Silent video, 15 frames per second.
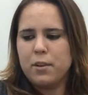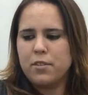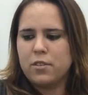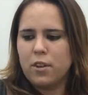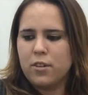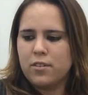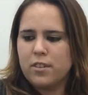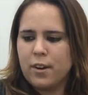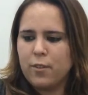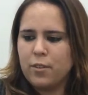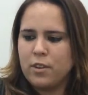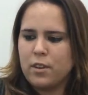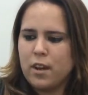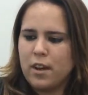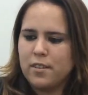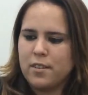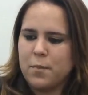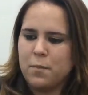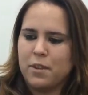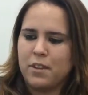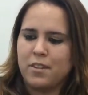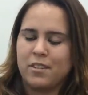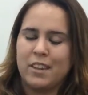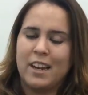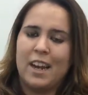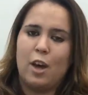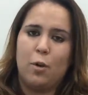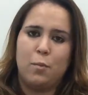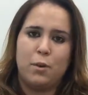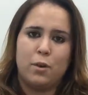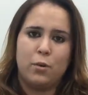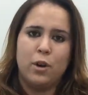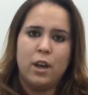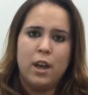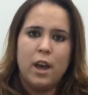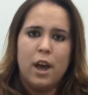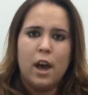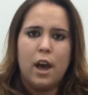but salt's definitely not something that's going to help you.